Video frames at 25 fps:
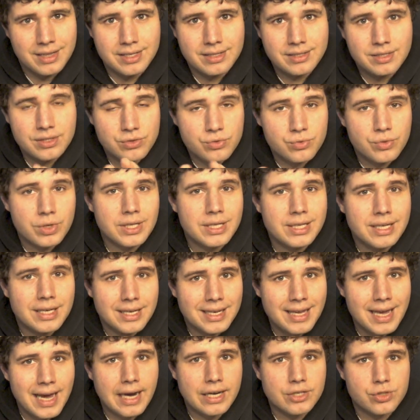This is really a
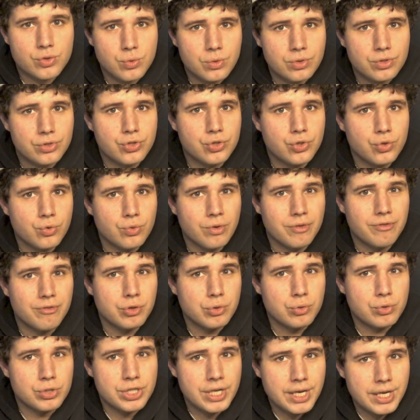casual shoe
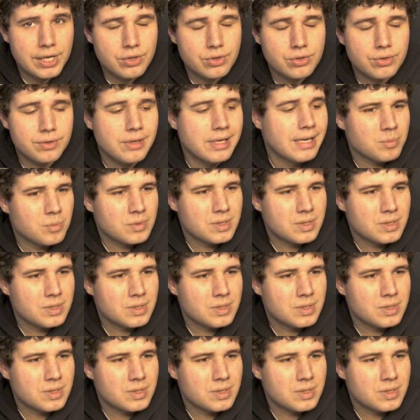review channel.